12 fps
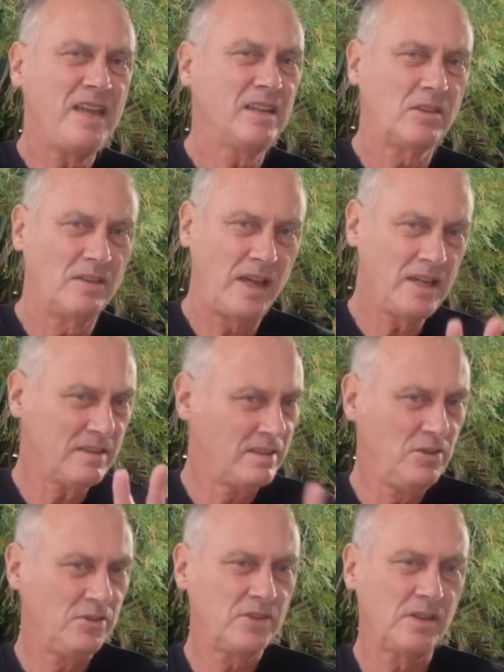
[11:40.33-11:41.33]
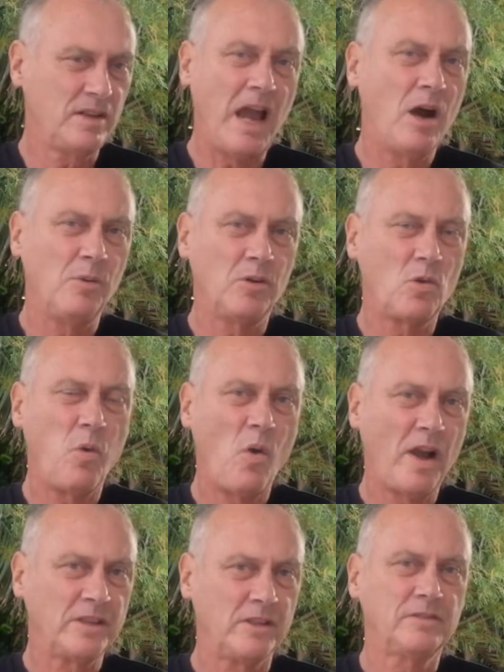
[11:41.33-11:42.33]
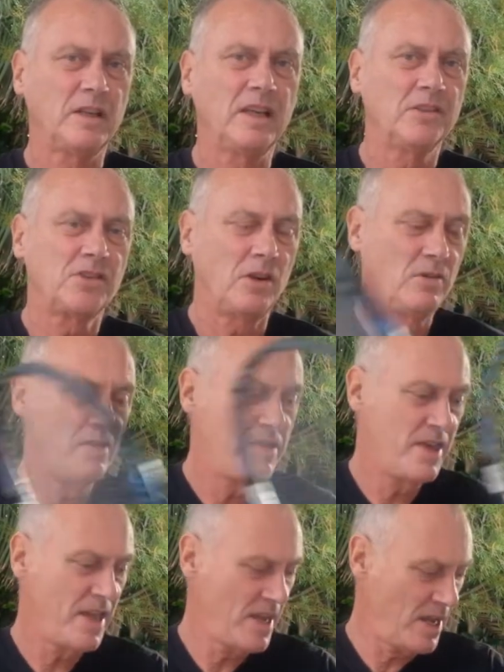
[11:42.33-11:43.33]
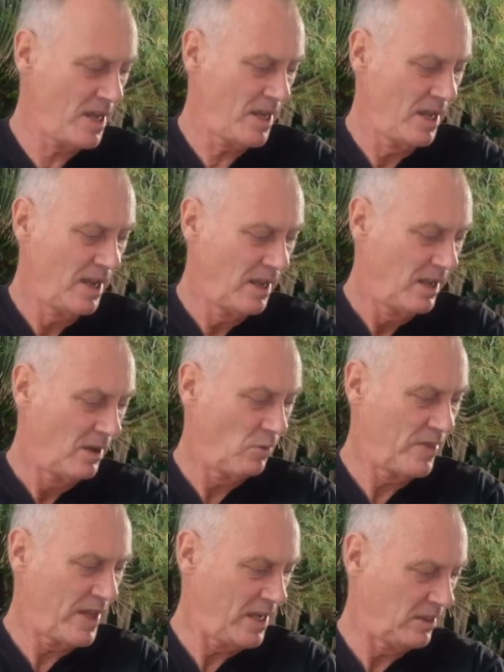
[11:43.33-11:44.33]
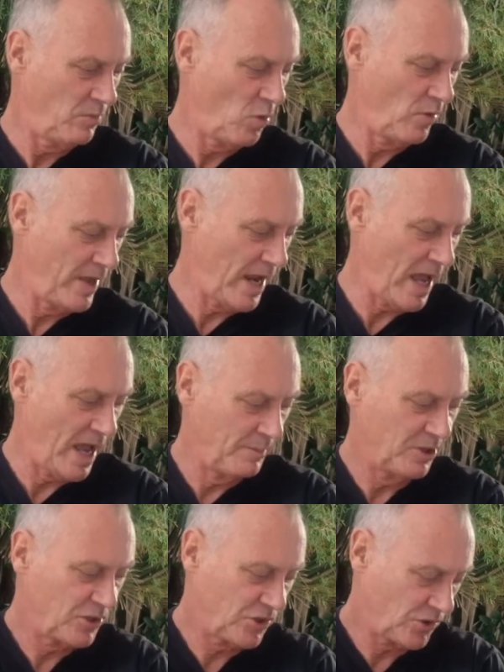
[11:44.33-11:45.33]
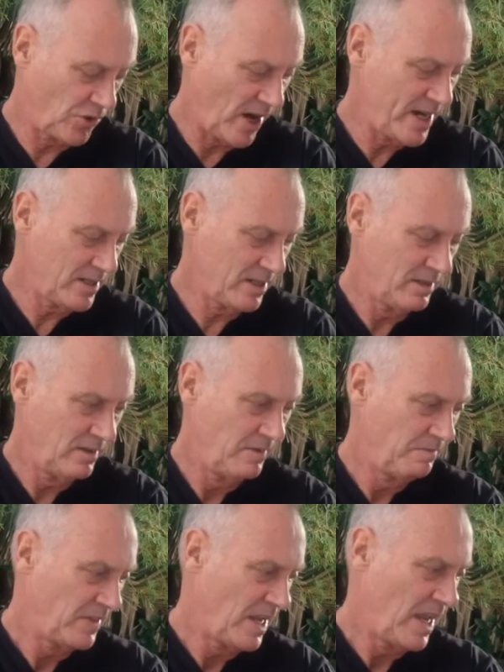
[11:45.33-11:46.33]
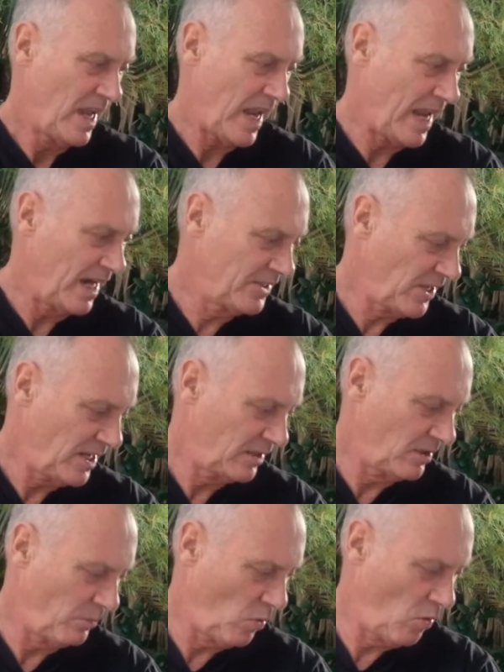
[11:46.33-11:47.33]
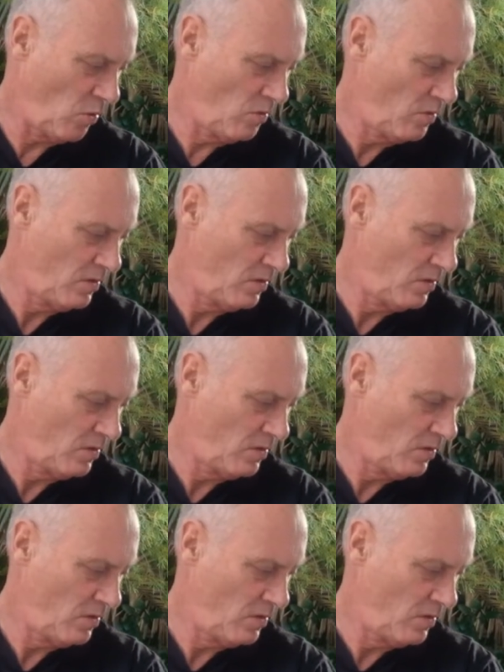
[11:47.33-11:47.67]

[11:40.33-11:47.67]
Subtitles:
they use their elbow quite differently. So when they hit the ball, their arm is straight, and as they hit the ball,